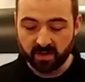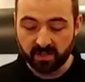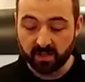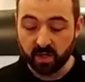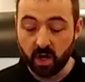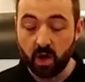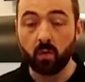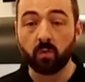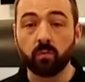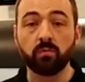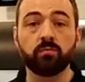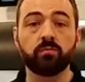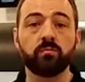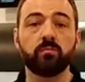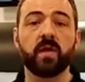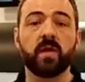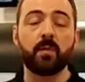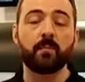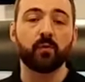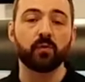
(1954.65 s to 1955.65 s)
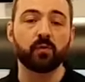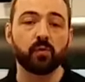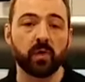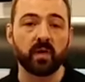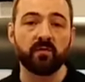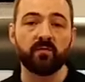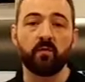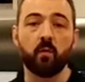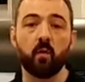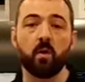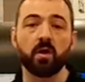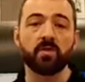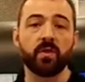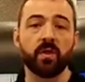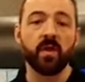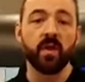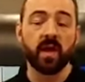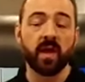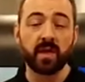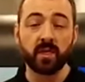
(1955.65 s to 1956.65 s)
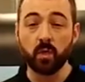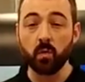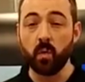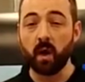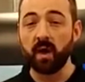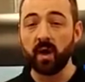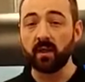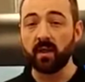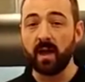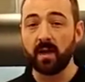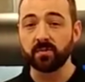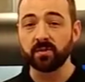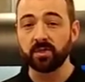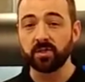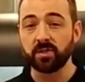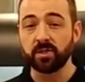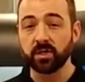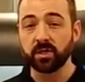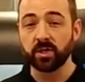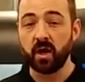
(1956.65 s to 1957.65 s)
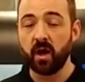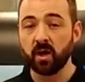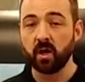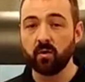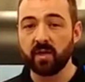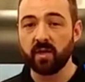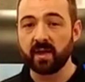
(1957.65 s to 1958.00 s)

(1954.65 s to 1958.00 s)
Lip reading: So, April 24th at UI Labs in Chicago.